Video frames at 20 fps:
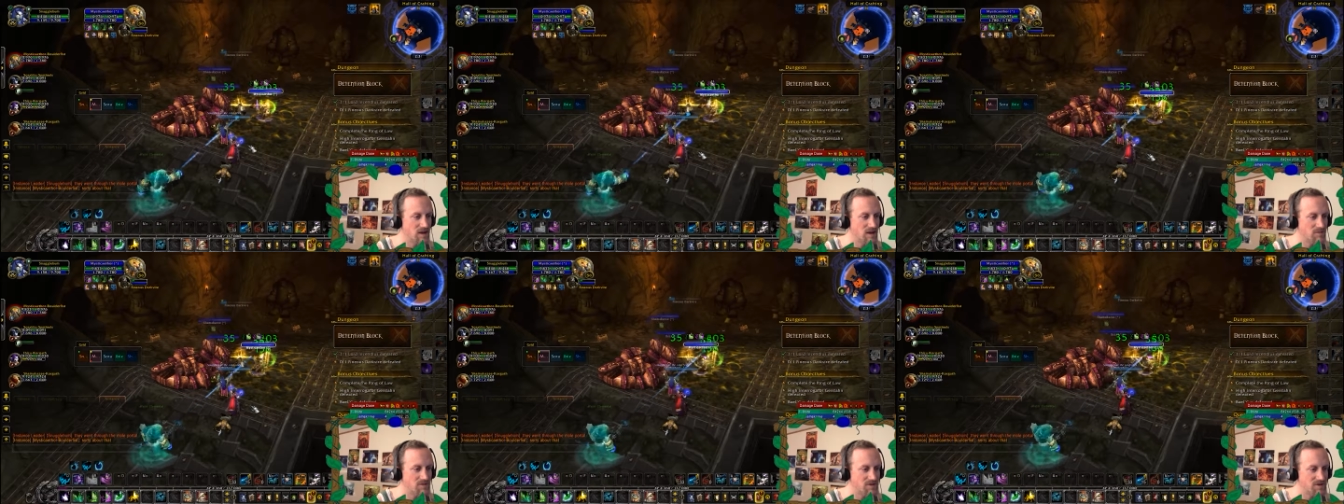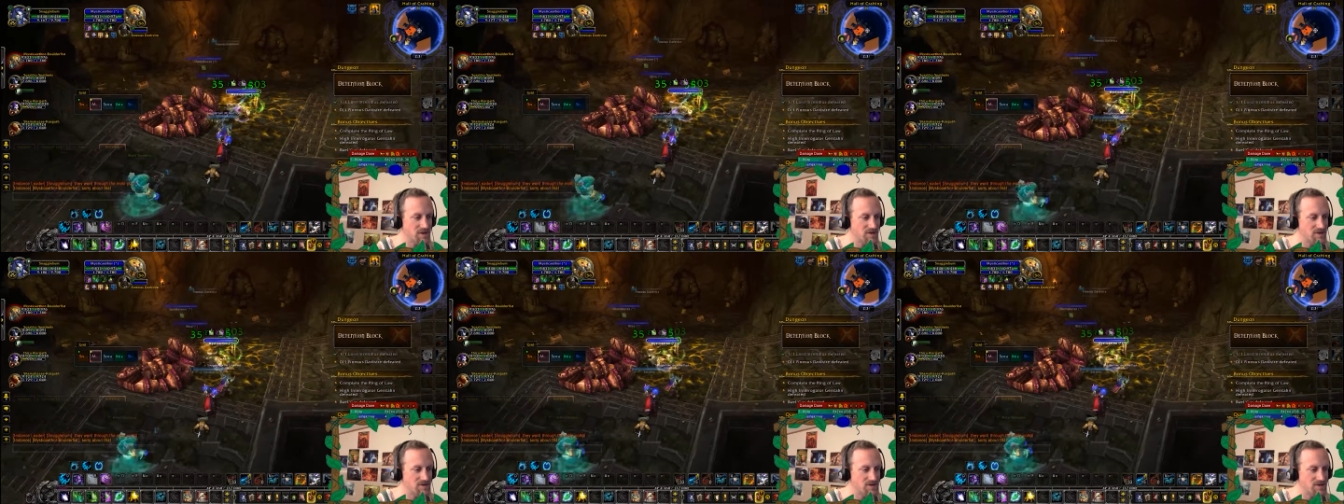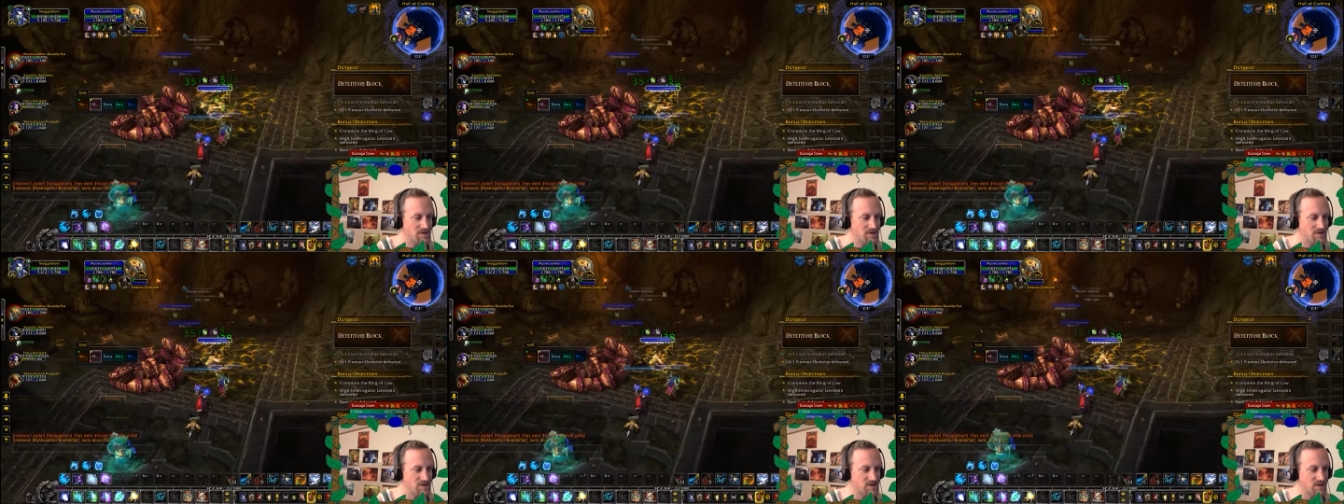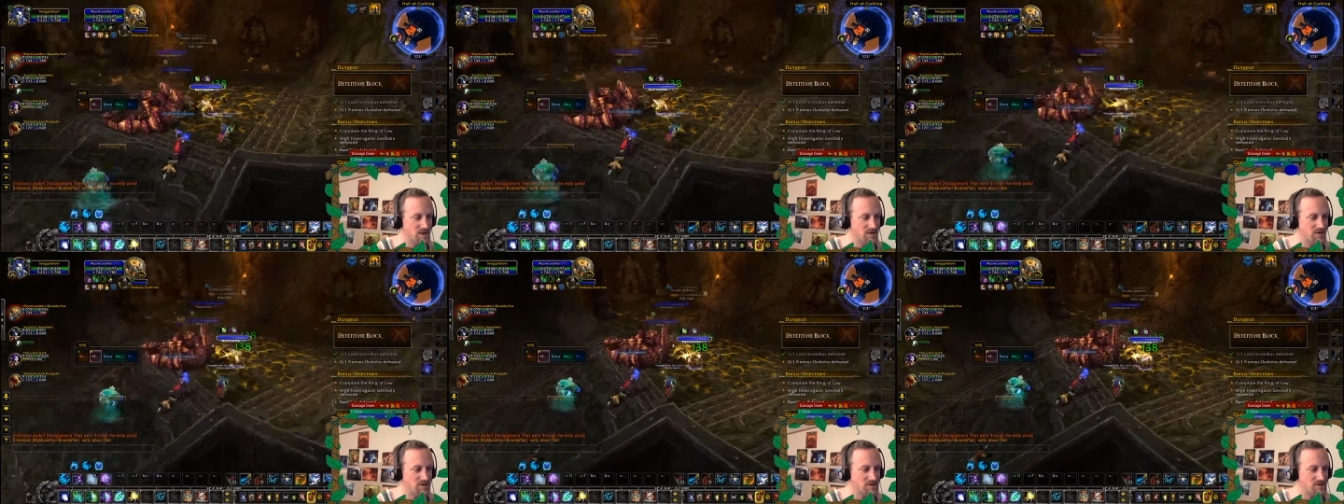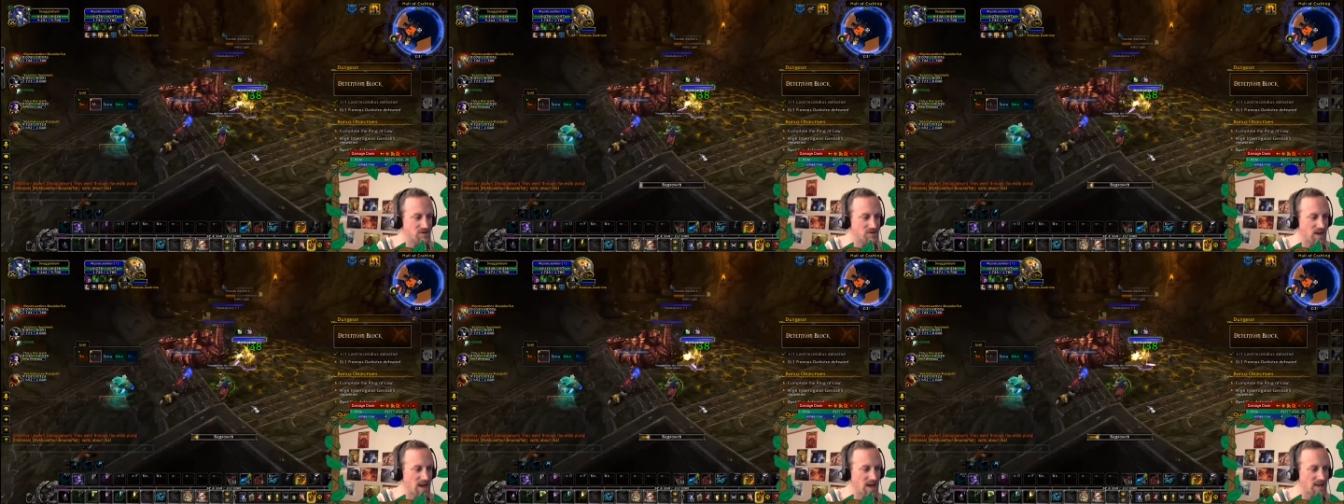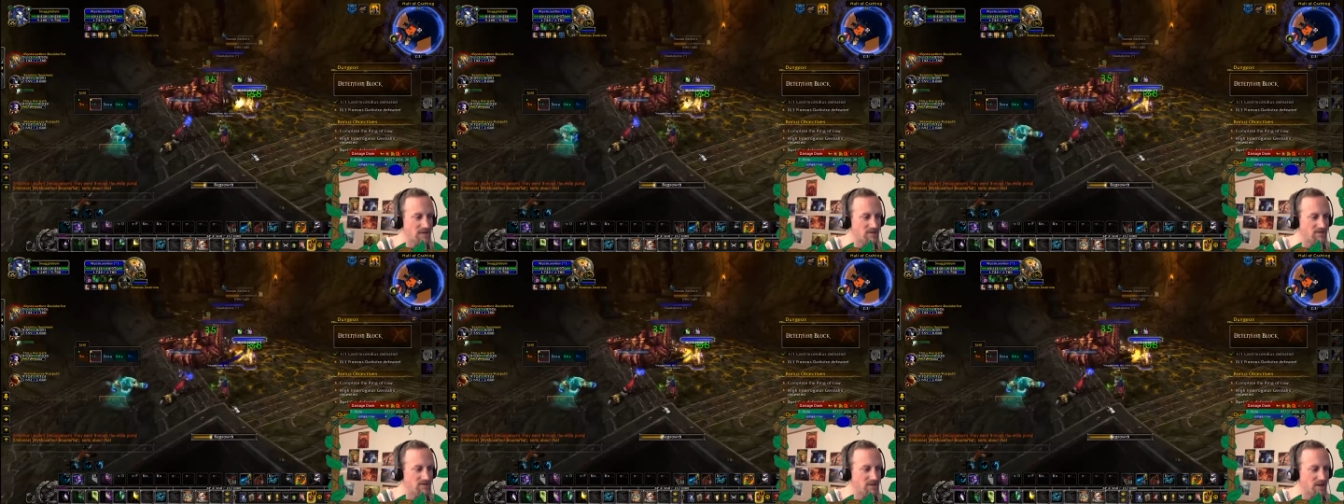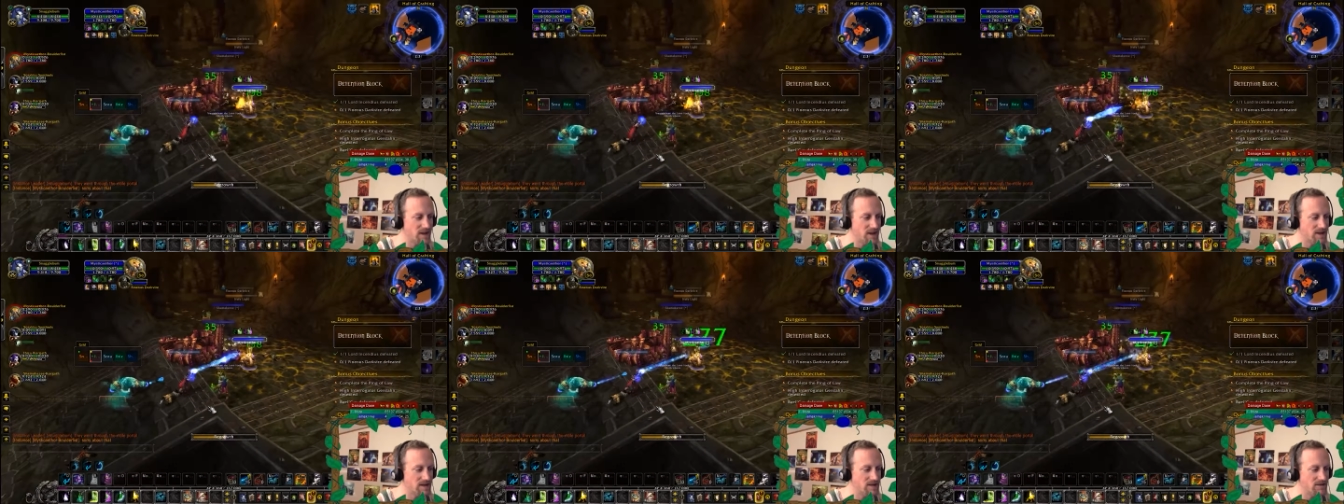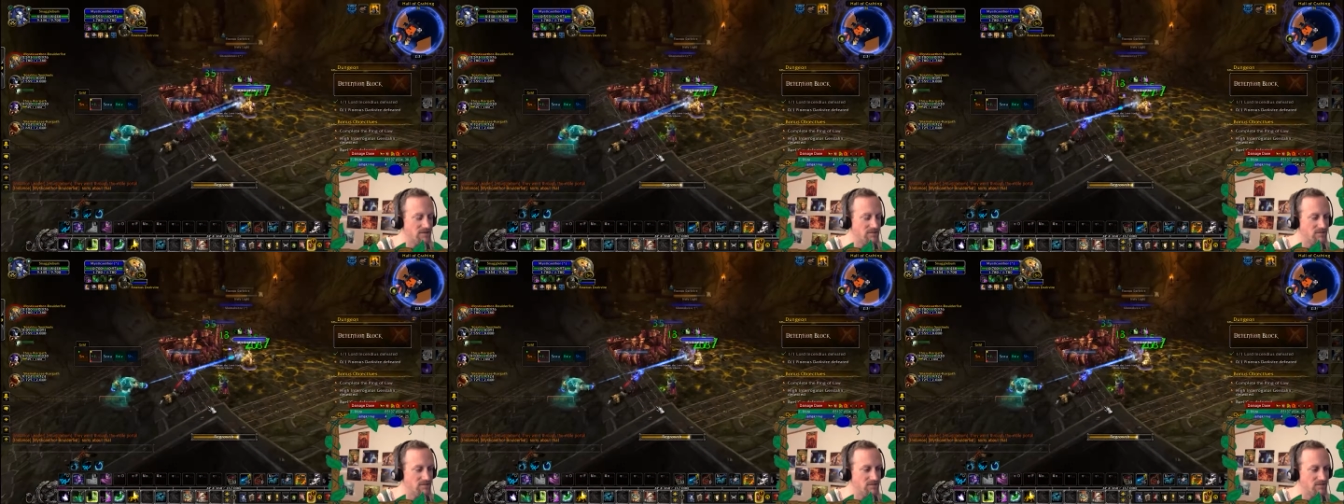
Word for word: I'm so, so distractified, dude.